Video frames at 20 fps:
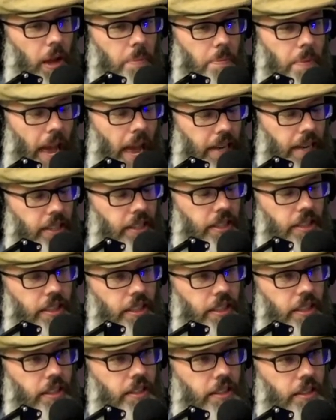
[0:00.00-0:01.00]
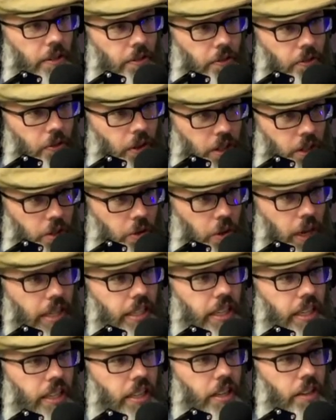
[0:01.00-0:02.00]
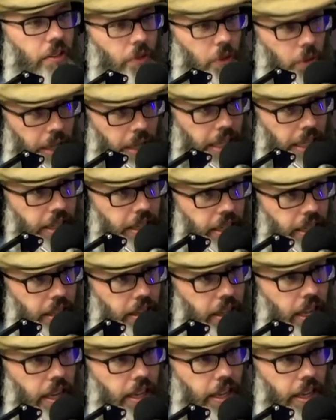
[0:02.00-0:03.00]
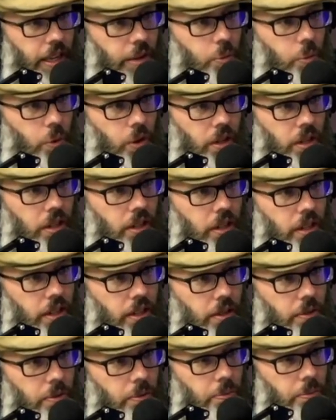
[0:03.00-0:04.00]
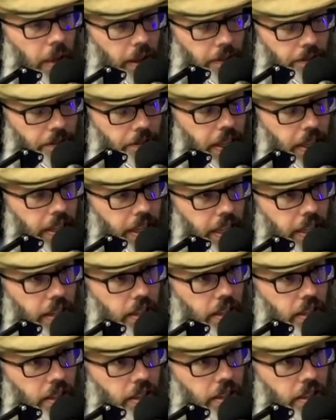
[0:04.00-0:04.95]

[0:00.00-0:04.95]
imagine the the frustration and the futility that he would be feeling